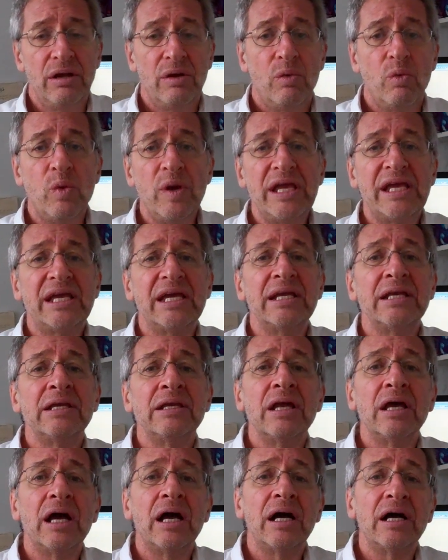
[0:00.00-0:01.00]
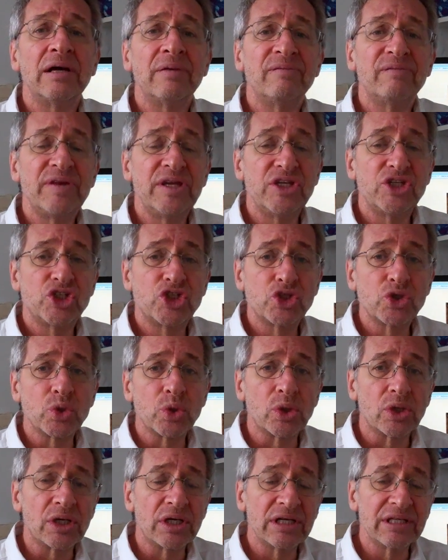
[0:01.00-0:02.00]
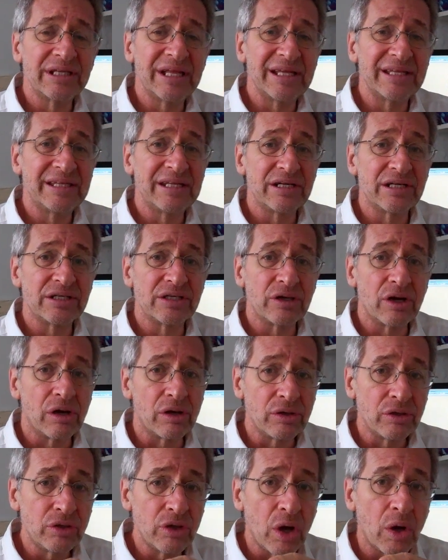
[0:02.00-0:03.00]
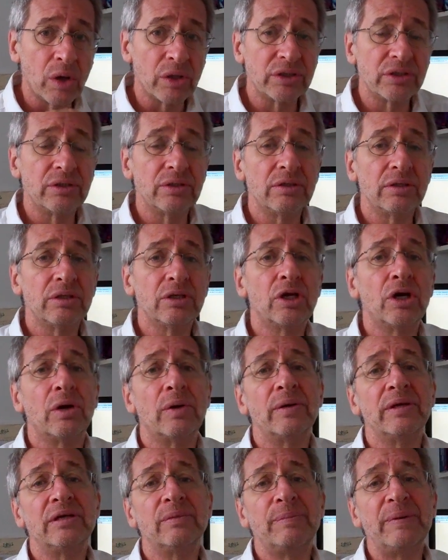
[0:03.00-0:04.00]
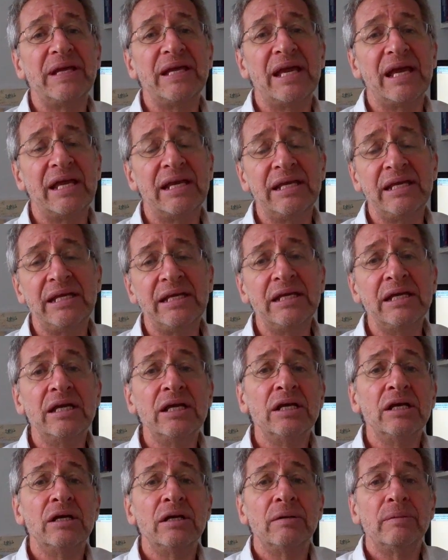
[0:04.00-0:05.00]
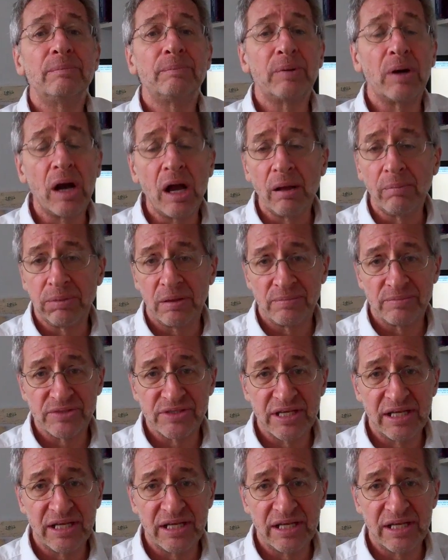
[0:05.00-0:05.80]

we can be sure that there are not going to be any problems.